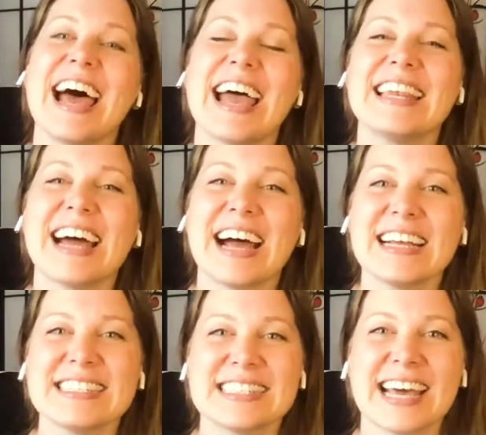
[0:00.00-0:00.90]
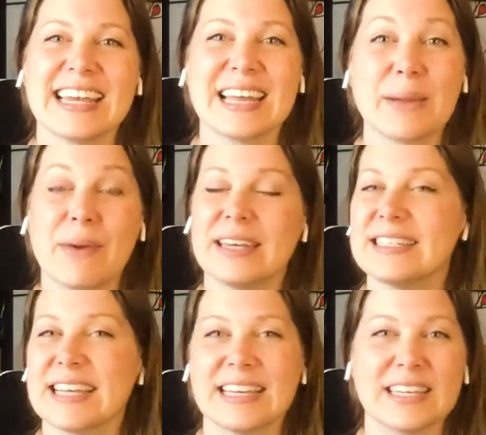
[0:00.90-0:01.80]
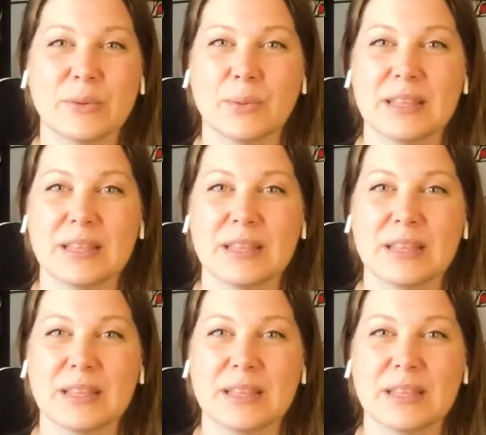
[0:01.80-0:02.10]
And I sat and I meditated